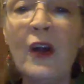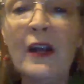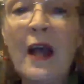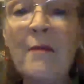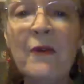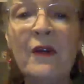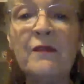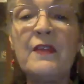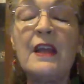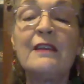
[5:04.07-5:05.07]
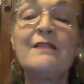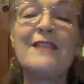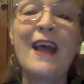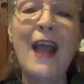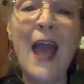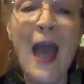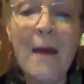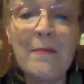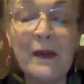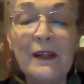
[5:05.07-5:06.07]
a number of things that
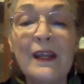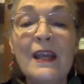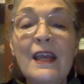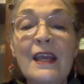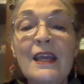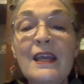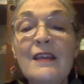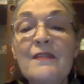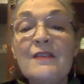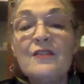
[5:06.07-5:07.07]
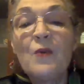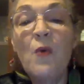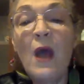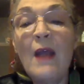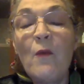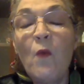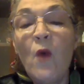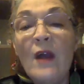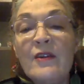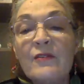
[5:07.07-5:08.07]
happen in this quite
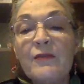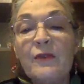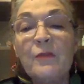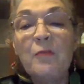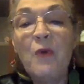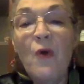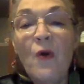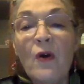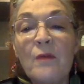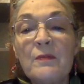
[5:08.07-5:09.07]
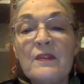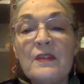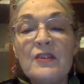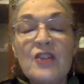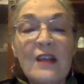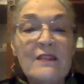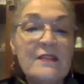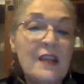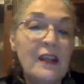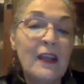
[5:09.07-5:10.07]
wonderful poem,
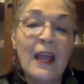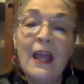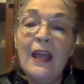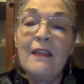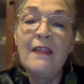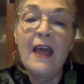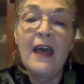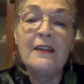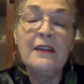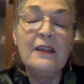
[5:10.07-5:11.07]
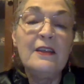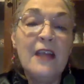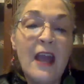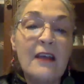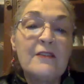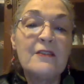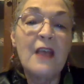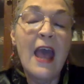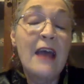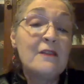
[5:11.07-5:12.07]
suggesting that, yes,
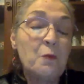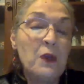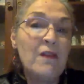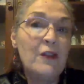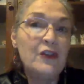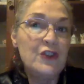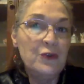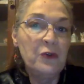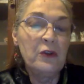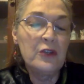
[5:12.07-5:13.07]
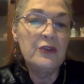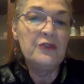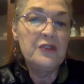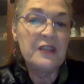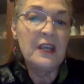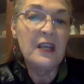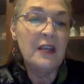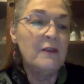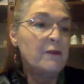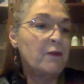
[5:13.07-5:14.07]
as with the doodle you
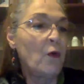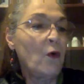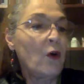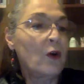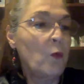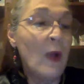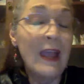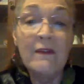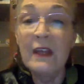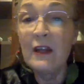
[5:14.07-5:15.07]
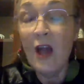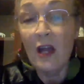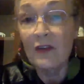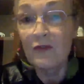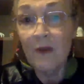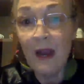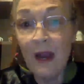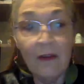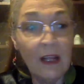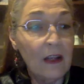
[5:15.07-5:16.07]
see for Waving Not
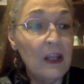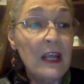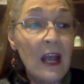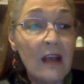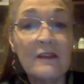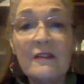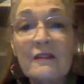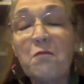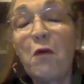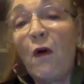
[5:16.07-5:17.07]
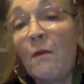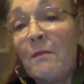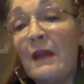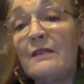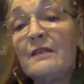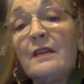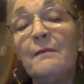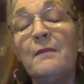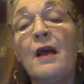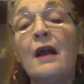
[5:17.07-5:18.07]
Drowning, yes, this poem may
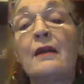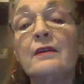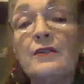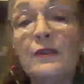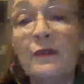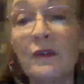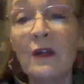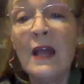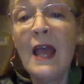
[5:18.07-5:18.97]
seem like a doodle,